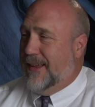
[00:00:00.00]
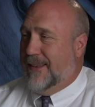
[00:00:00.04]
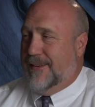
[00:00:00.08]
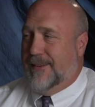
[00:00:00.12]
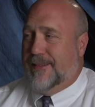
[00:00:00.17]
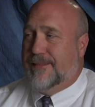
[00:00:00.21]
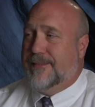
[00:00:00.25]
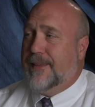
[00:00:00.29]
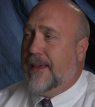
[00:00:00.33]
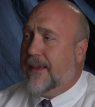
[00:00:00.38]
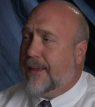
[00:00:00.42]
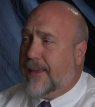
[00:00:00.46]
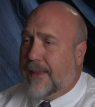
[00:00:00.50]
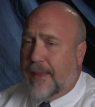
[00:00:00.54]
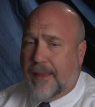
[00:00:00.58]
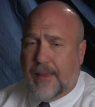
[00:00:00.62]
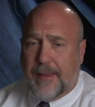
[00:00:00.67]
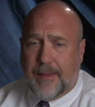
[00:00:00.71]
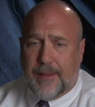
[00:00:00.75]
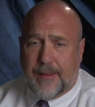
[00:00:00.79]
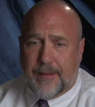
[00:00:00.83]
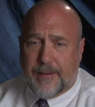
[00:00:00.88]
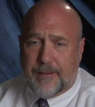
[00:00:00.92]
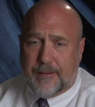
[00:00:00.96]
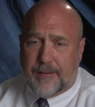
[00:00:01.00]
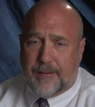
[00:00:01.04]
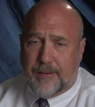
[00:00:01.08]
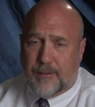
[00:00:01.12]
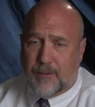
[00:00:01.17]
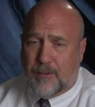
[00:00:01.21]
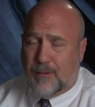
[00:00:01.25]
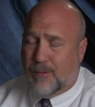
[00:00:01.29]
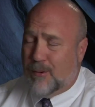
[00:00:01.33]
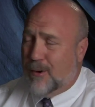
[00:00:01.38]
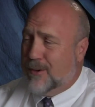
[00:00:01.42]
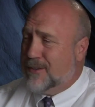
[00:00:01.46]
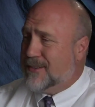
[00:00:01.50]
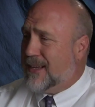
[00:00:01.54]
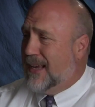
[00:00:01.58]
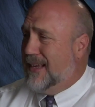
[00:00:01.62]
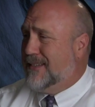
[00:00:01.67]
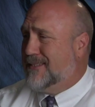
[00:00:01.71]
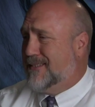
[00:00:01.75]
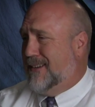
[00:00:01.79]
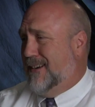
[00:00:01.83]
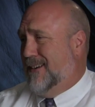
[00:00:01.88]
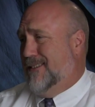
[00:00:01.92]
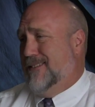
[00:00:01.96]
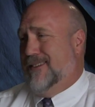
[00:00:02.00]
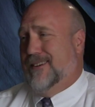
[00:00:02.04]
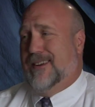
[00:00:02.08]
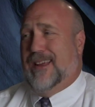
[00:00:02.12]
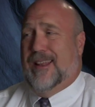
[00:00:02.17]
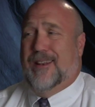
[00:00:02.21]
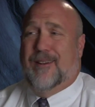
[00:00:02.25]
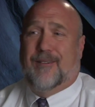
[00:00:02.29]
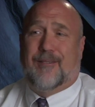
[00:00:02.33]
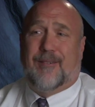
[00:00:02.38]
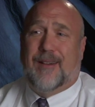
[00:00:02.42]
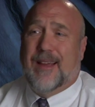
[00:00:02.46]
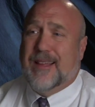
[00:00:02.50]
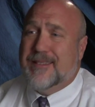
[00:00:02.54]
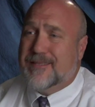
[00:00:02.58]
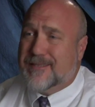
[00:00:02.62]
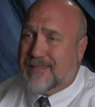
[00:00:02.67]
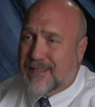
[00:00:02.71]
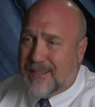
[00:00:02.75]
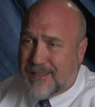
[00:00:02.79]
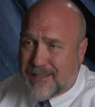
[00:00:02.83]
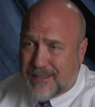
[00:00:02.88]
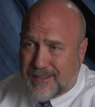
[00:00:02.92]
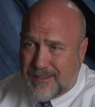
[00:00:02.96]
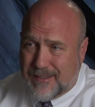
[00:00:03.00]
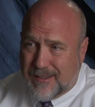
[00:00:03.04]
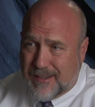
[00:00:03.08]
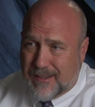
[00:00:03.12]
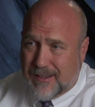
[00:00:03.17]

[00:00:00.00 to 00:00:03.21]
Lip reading: You're getting a ticket. Worst case scenario, you're getting arrested.